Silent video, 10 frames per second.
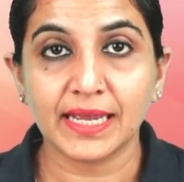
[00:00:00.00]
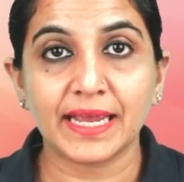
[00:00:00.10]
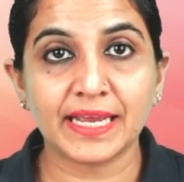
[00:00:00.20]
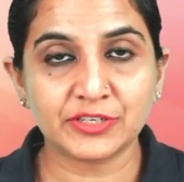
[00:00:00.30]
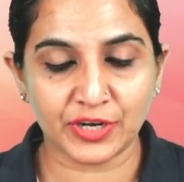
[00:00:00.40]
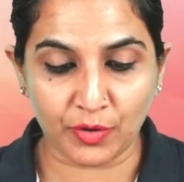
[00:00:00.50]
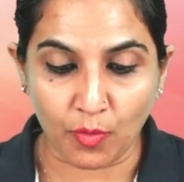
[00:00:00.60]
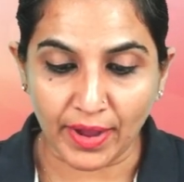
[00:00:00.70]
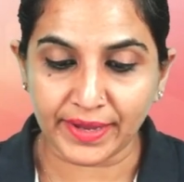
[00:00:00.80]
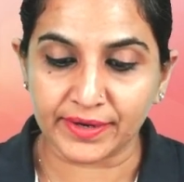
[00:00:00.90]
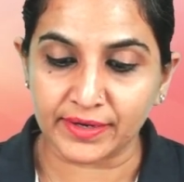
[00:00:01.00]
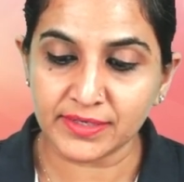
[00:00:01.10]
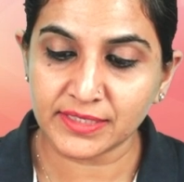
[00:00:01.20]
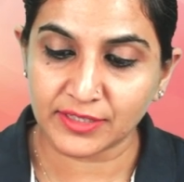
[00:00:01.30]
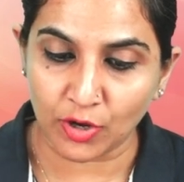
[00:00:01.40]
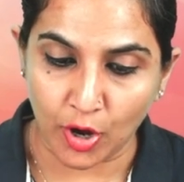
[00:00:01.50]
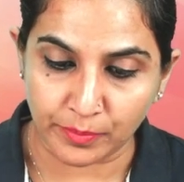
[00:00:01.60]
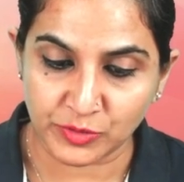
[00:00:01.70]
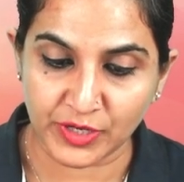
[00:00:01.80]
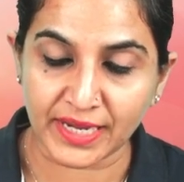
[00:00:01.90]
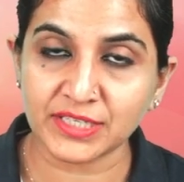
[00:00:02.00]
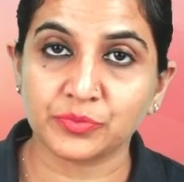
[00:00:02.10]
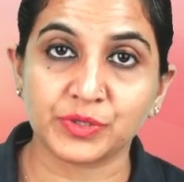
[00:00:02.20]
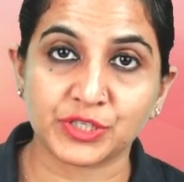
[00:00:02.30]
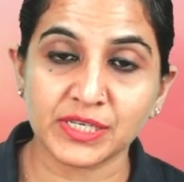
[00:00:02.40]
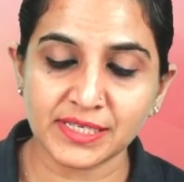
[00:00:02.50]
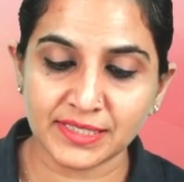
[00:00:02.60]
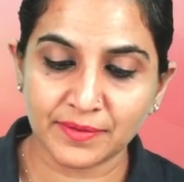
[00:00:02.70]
it required the object which is